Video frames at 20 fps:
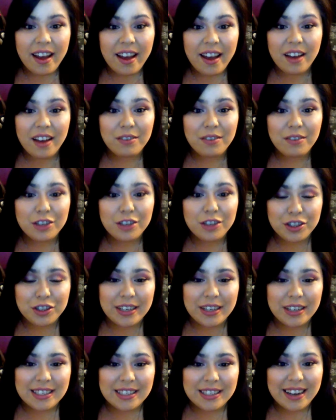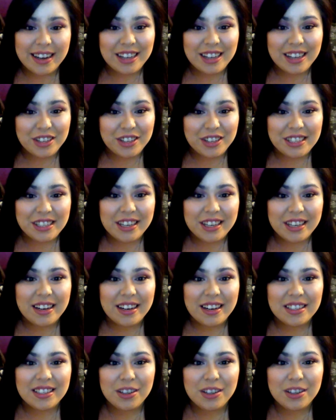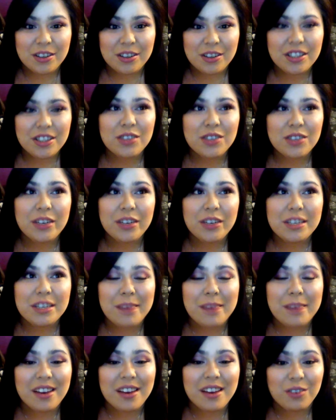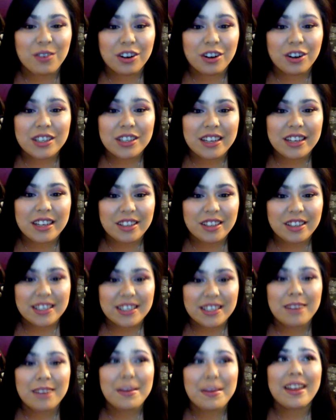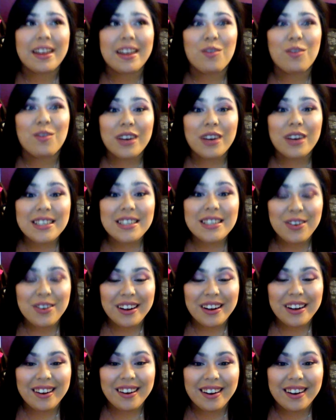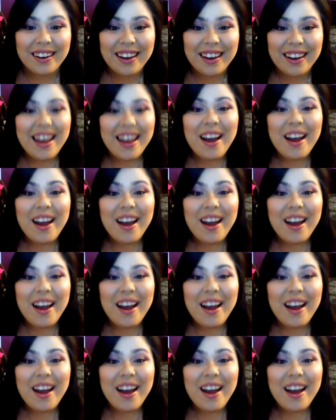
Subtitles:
of nutrients and hydration, and so it's just going to make it worse, and you're just going to be like, what is going on?